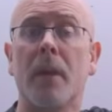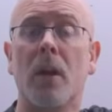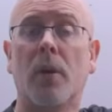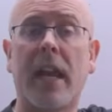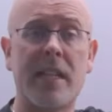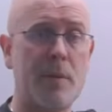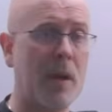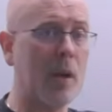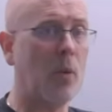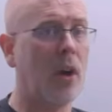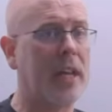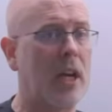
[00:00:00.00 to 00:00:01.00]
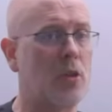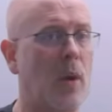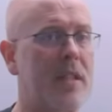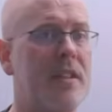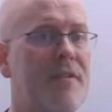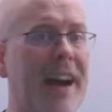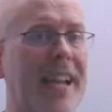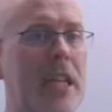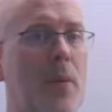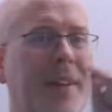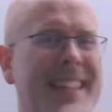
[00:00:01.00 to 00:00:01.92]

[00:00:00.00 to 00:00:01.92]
Okay, because I want to work out what's the value on